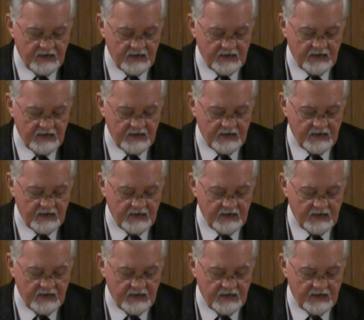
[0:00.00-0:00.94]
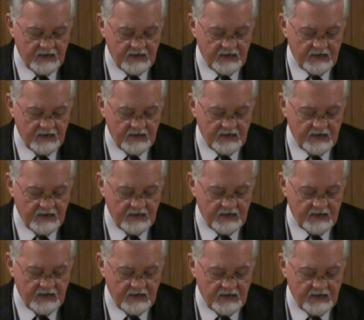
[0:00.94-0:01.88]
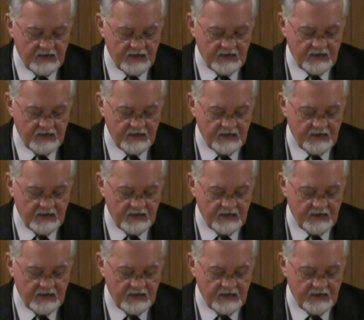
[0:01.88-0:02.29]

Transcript: [no speech]